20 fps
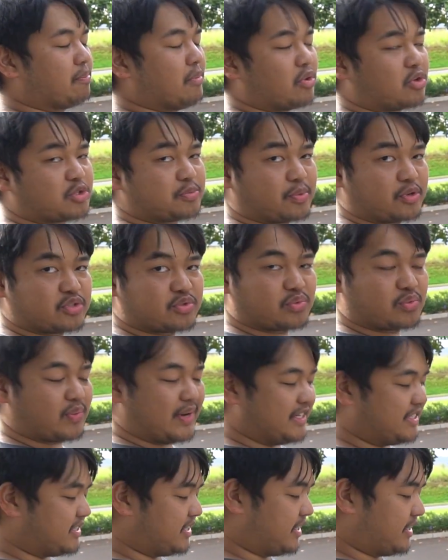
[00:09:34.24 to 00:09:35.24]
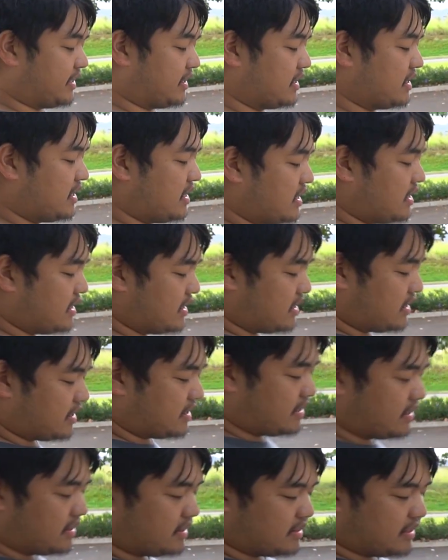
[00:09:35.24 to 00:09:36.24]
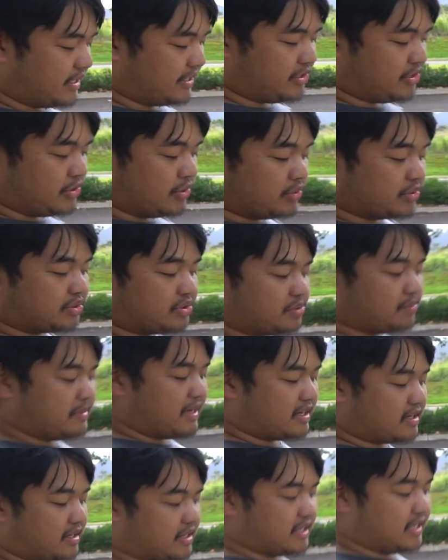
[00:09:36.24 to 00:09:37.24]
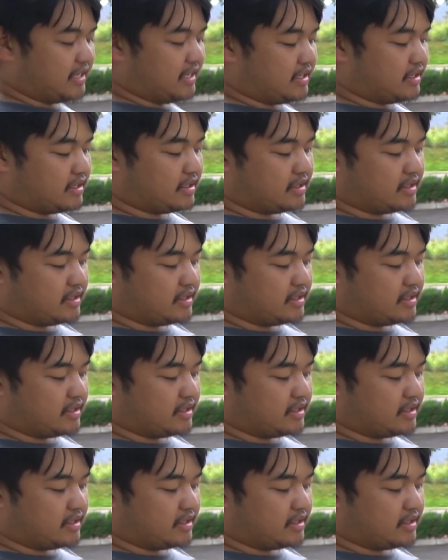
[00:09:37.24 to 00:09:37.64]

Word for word: Motorsports Racing, they used to make a kit